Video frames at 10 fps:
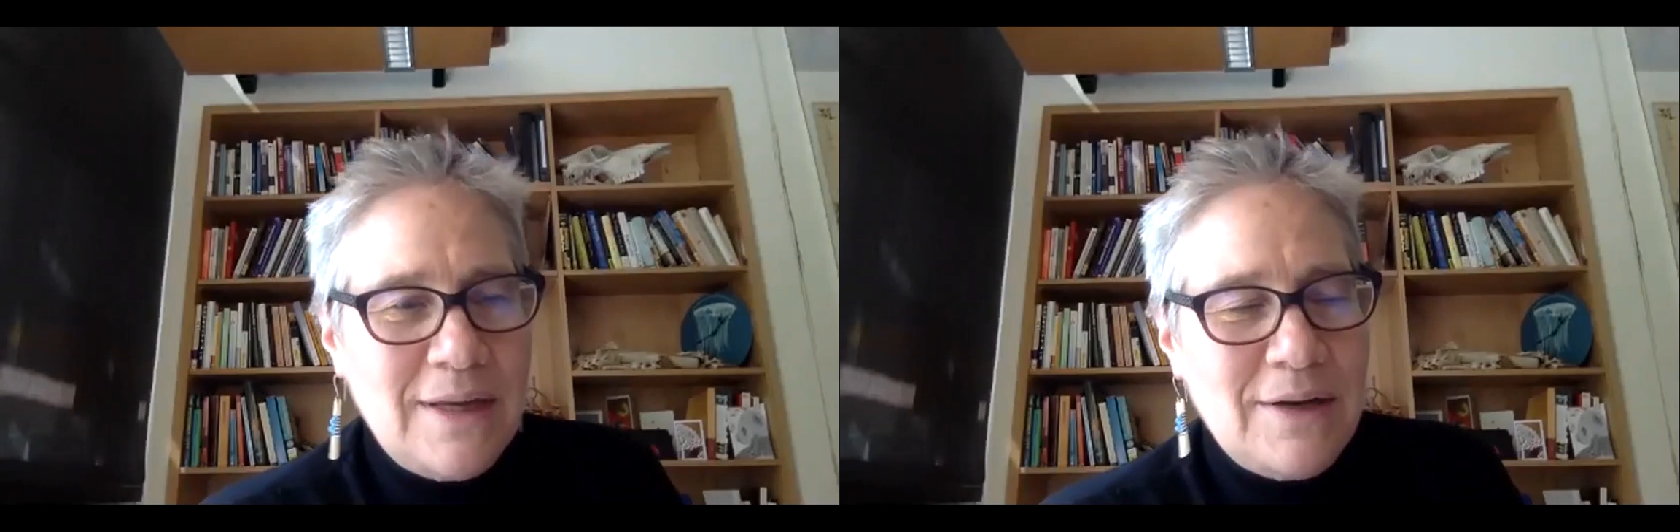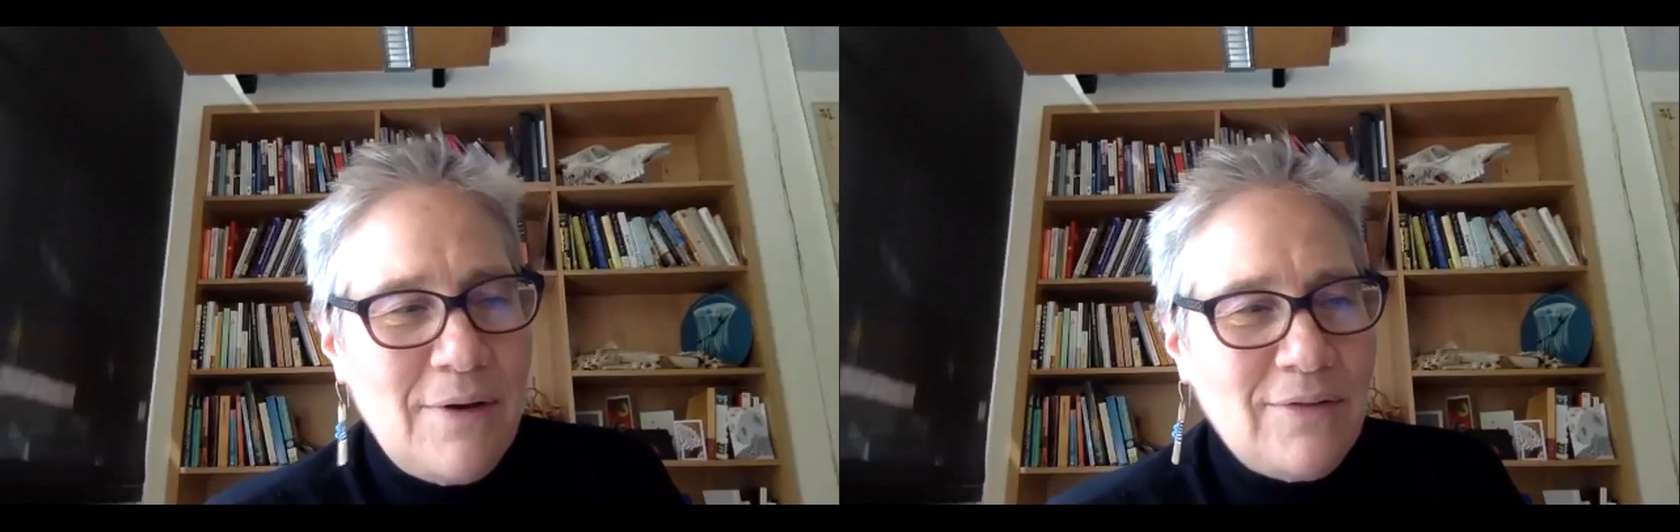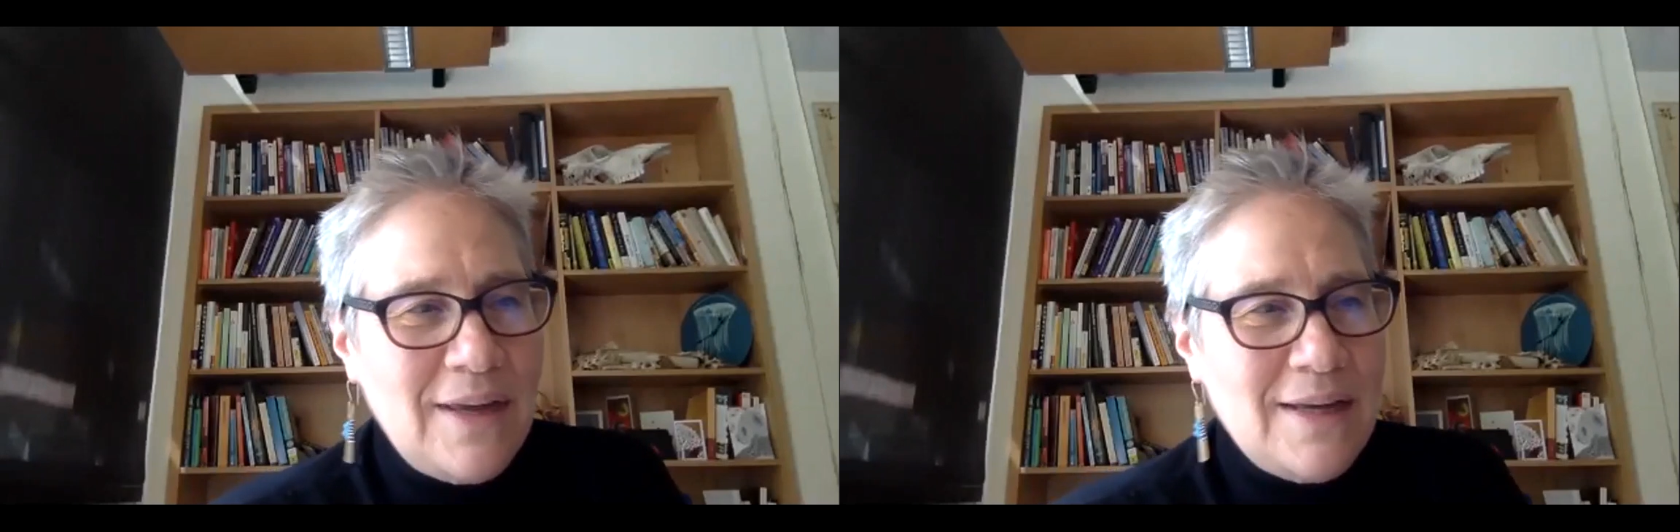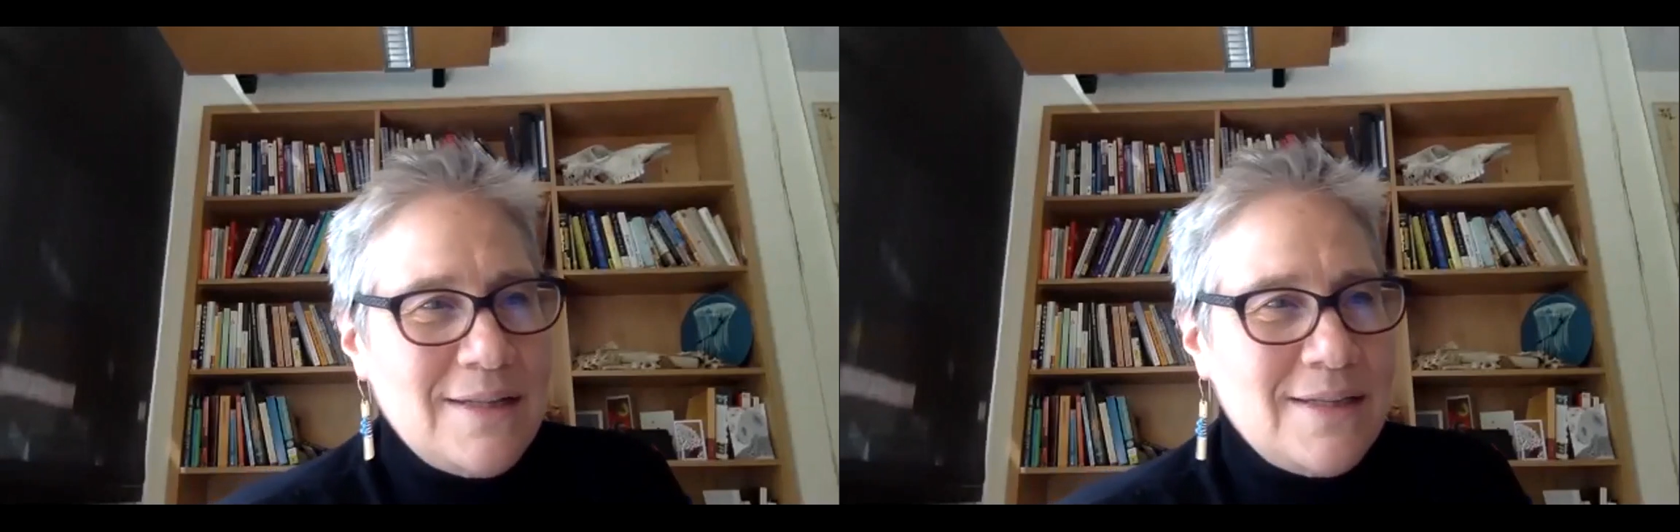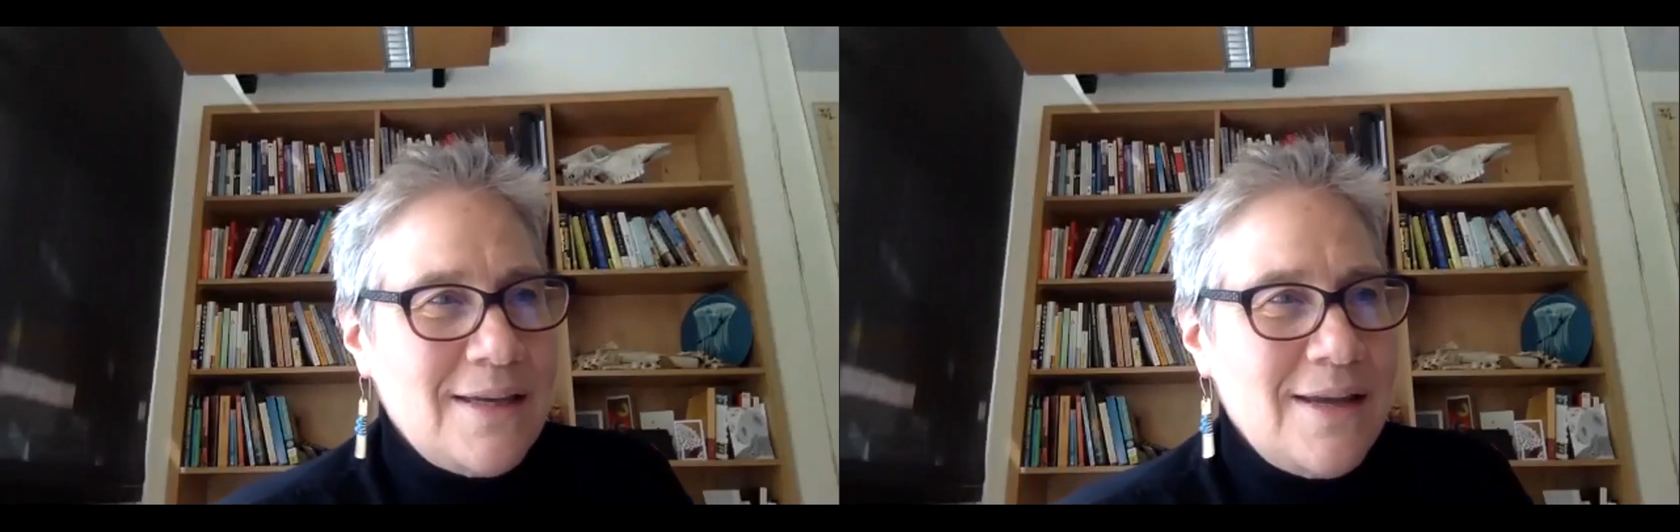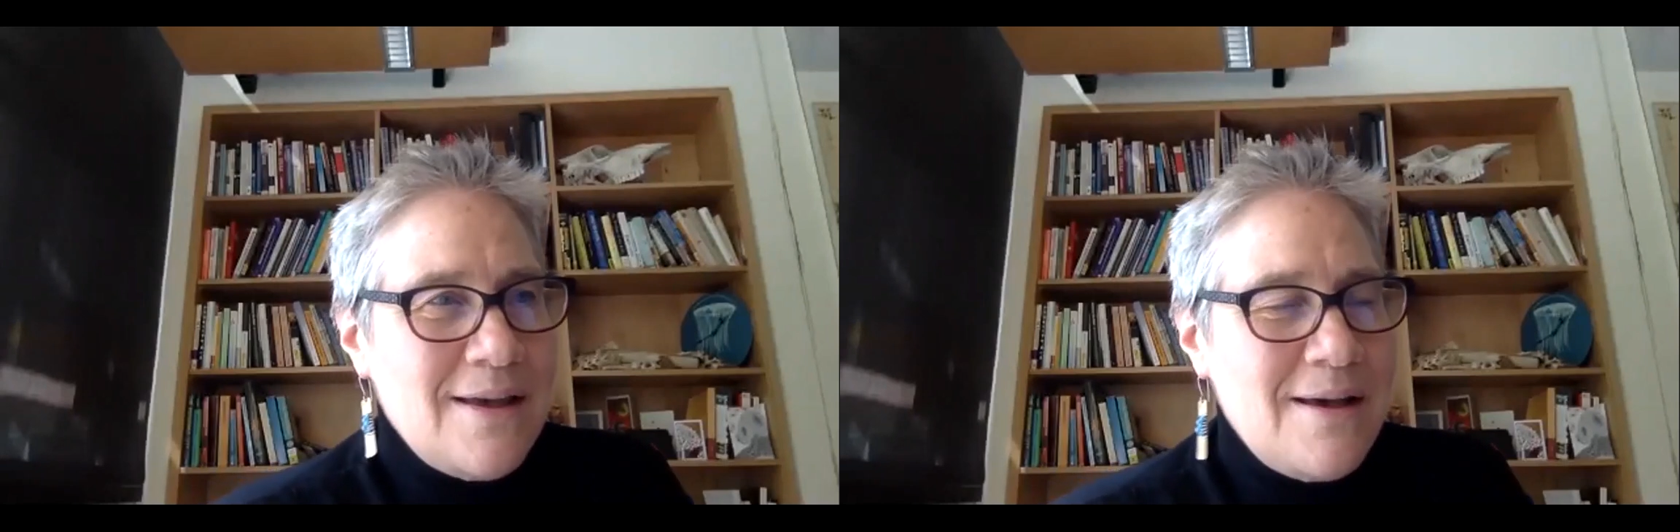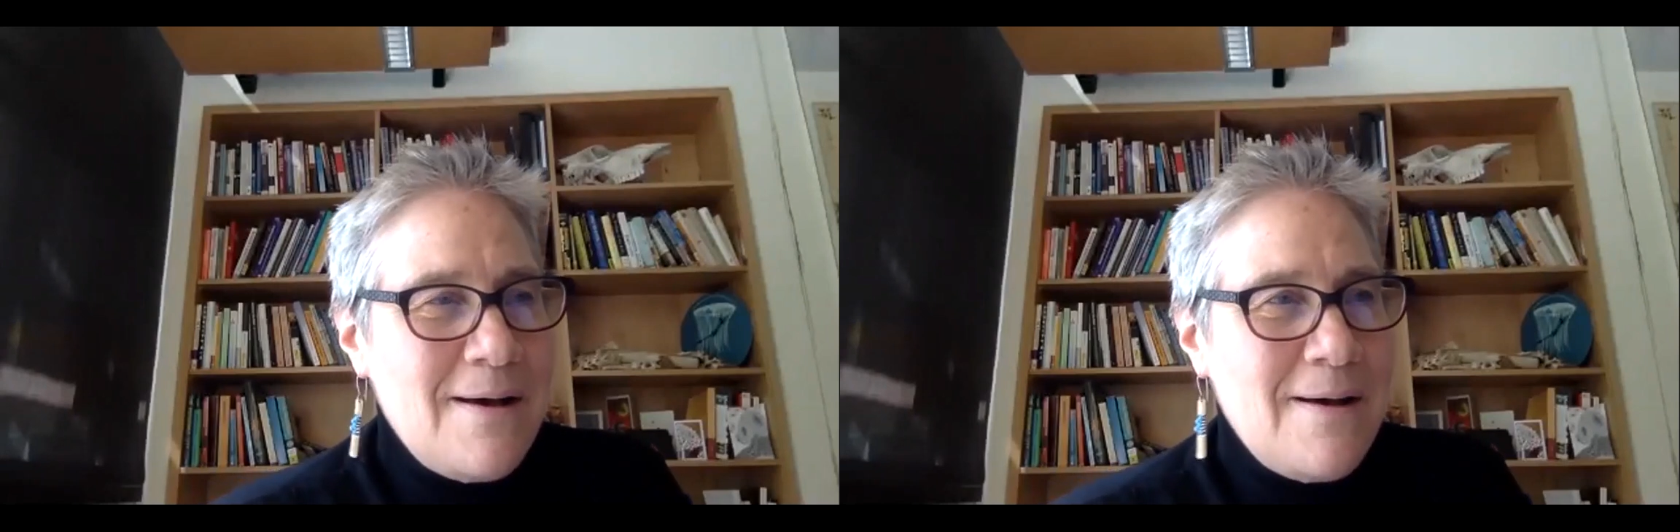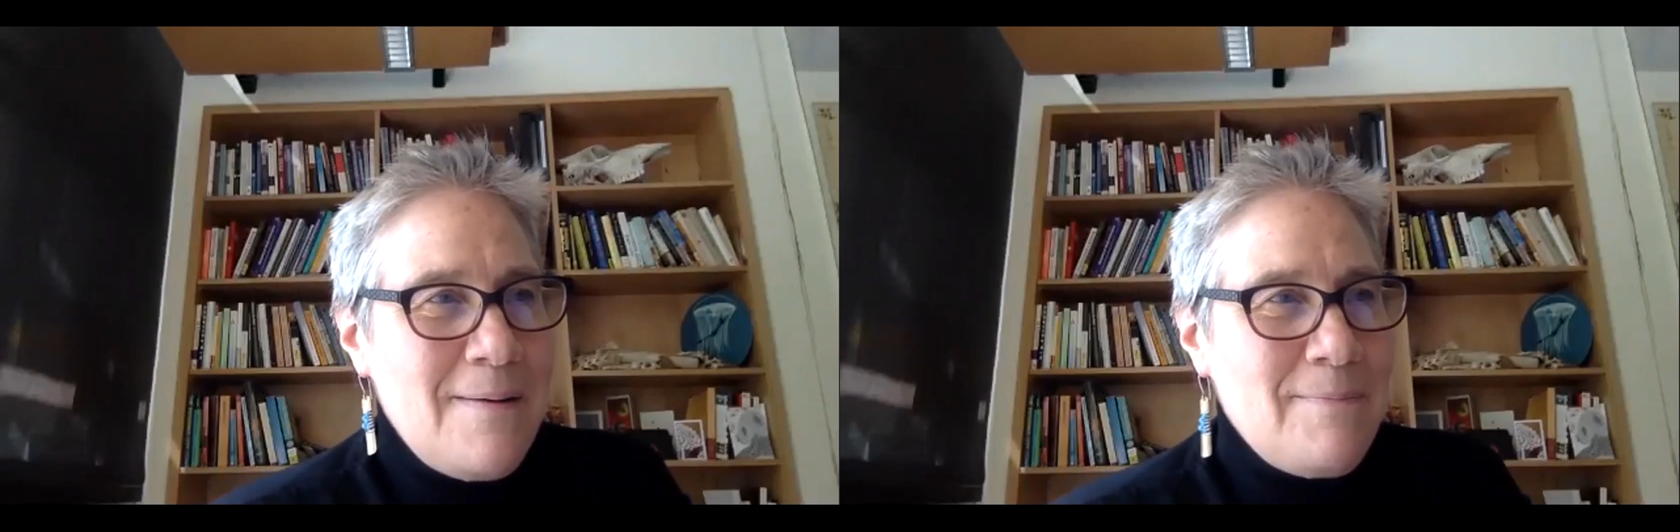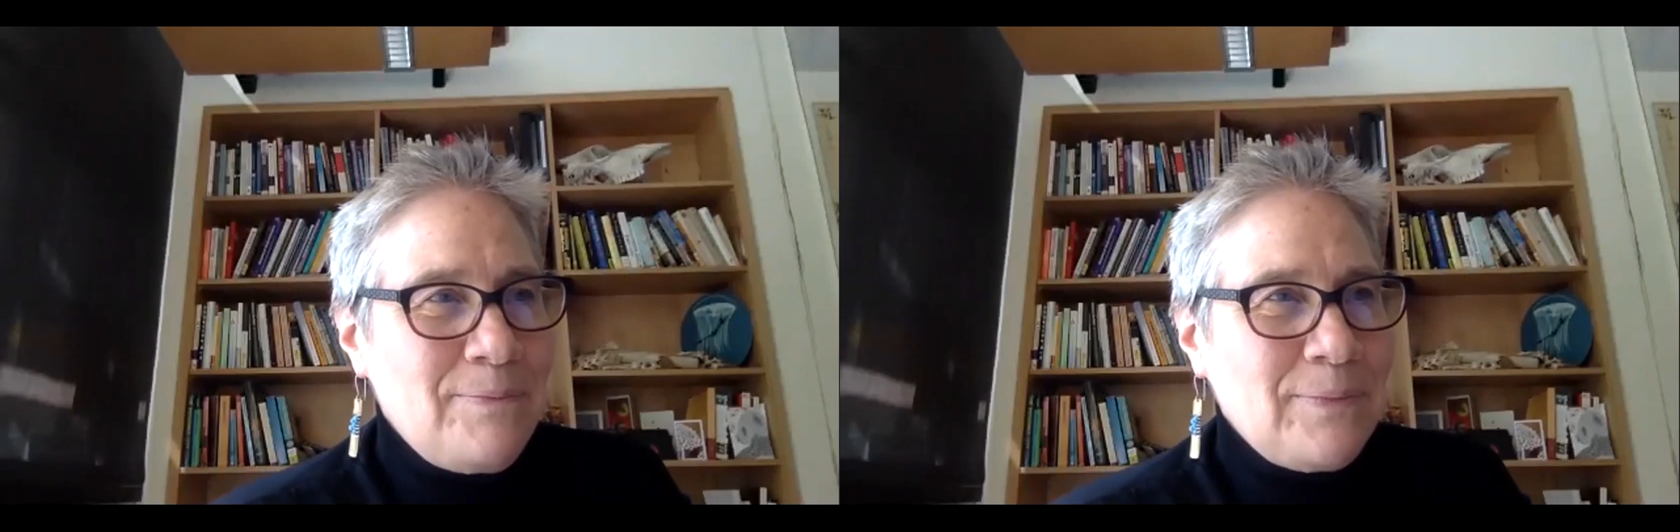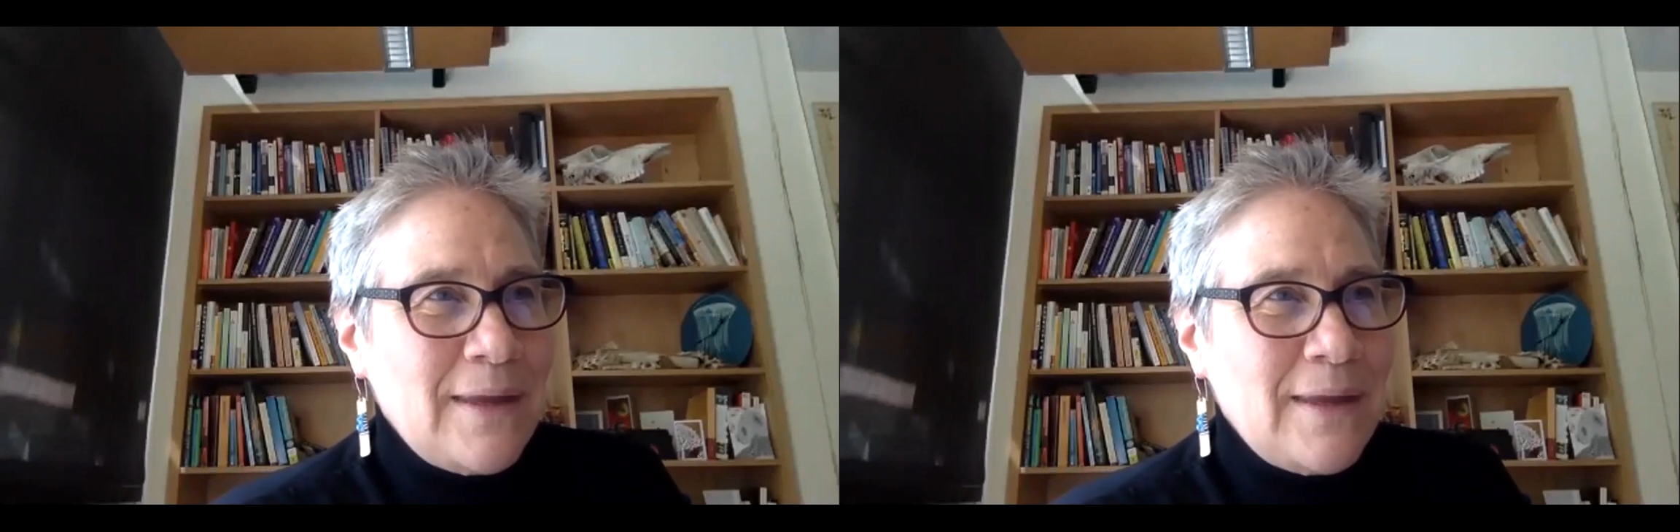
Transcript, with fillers: you know of kids um,